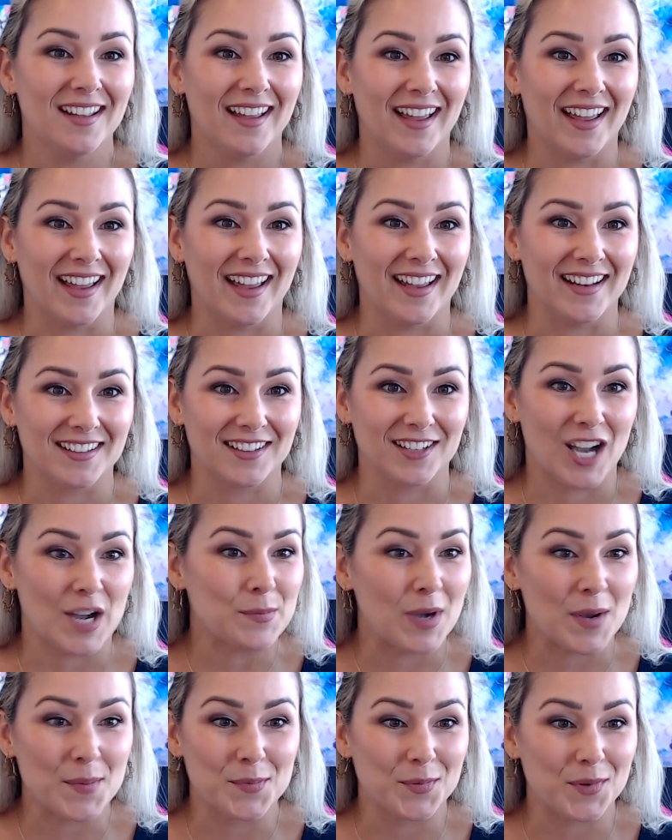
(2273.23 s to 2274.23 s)
and come
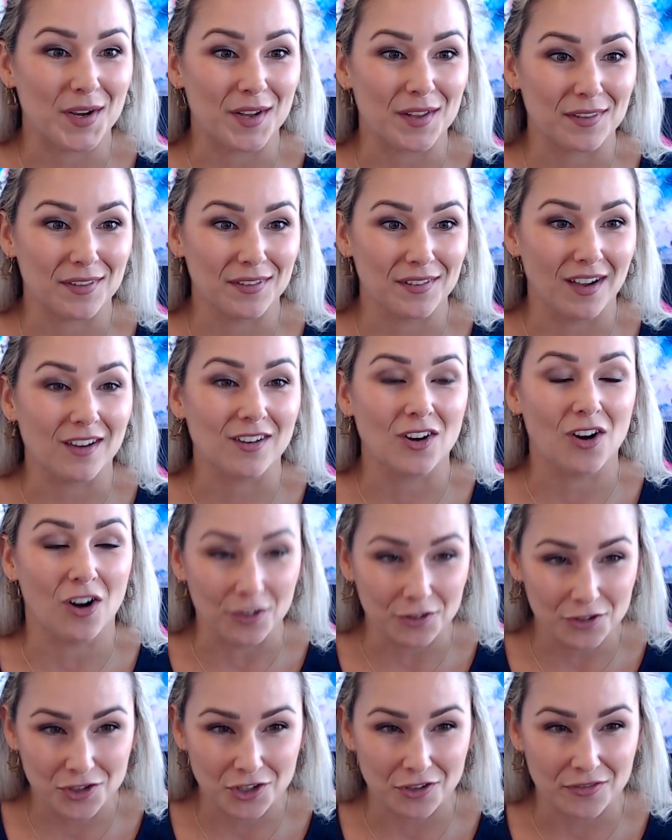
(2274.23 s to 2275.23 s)
up with a
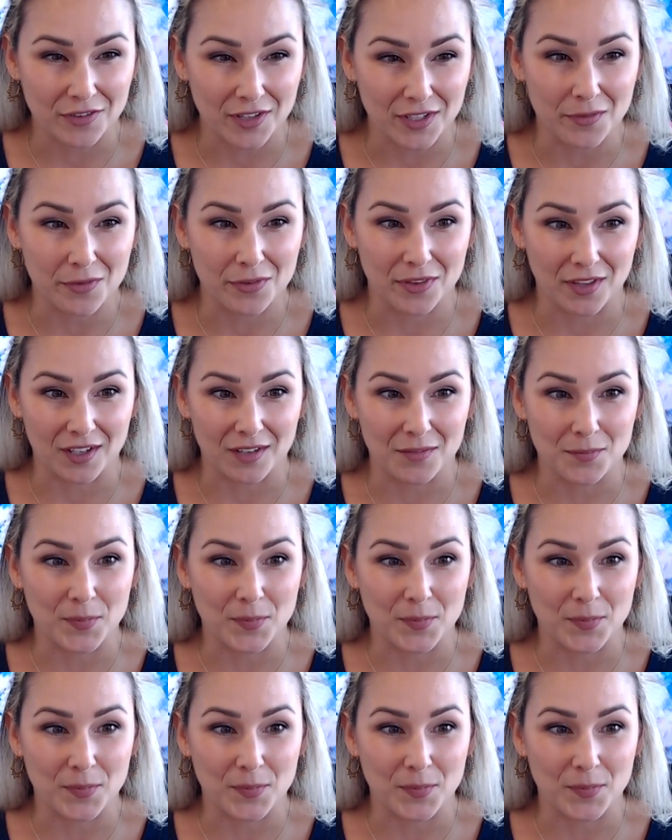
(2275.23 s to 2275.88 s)
culture that you think